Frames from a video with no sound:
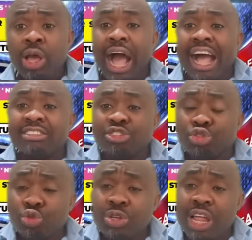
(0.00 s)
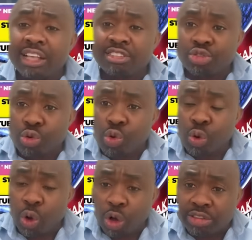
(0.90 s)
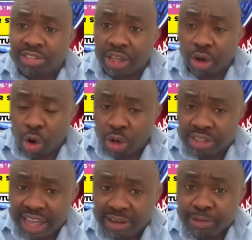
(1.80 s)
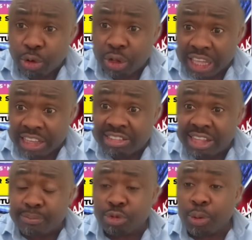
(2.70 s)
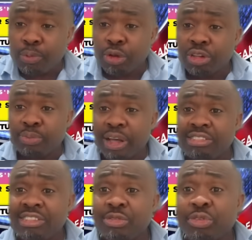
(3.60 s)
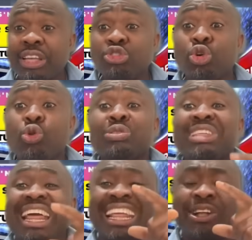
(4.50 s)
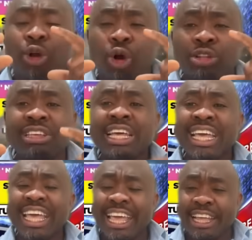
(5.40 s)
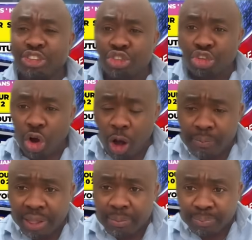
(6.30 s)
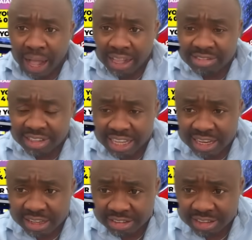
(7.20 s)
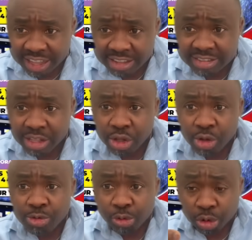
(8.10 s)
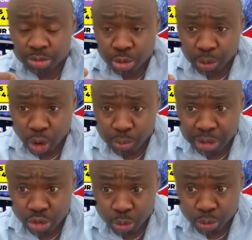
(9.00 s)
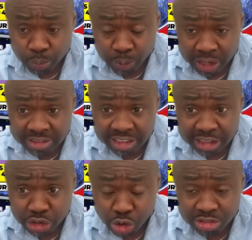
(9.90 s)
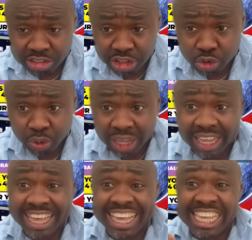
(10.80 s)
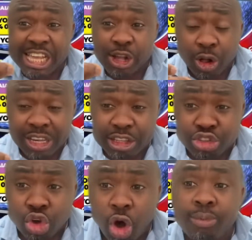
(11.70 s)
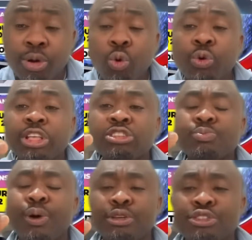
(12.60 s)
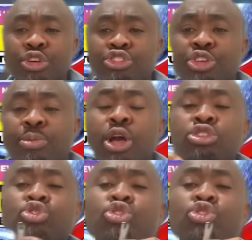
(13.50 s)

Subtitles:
as soon as Tolu got the order for his name to be put on the birth certificate, Tolu then got a job. He passed the English test to practice as a nurse in the UK. He got a job with sponsorship. So